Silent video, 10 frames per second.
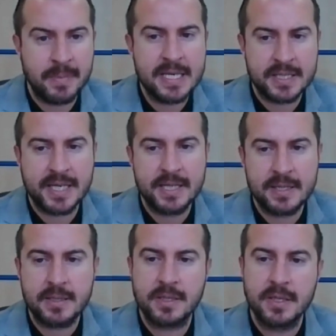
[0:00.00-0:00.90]

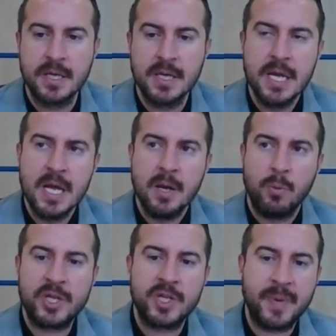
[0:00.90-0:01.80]
meetings,
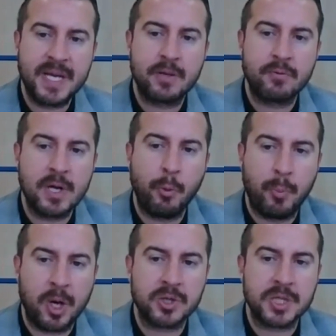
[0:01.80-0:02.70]
which has been a real
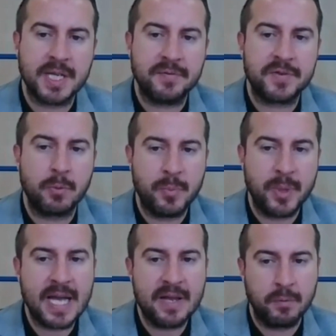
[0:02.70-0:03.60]
positive. So we've
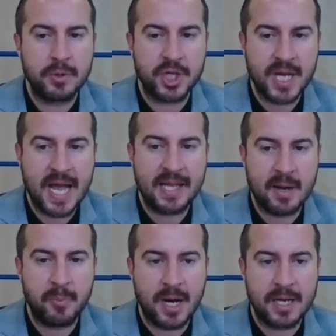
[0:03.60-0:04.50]
been able to share
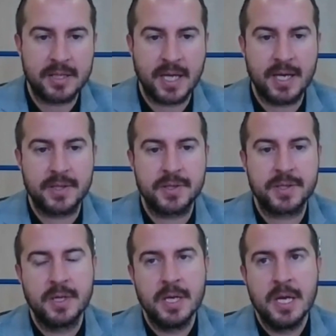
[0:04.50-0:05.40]
that
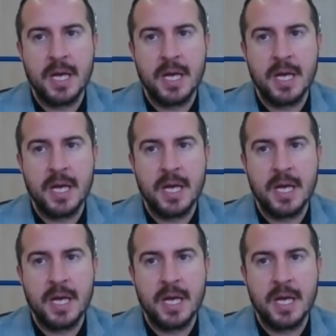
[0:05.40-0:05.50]
practice.